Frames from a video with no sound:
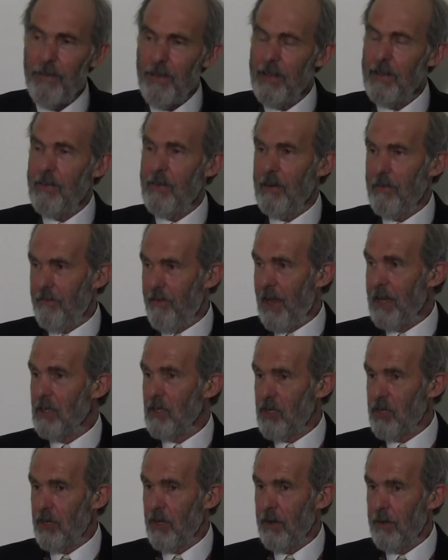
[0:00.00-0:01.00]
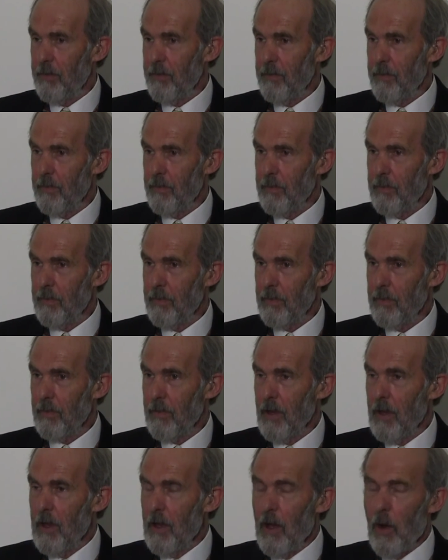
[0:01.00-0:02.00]
for this adventure.
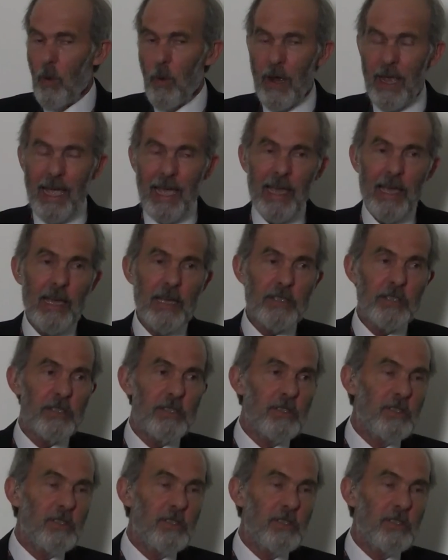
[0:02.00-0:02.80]
We're here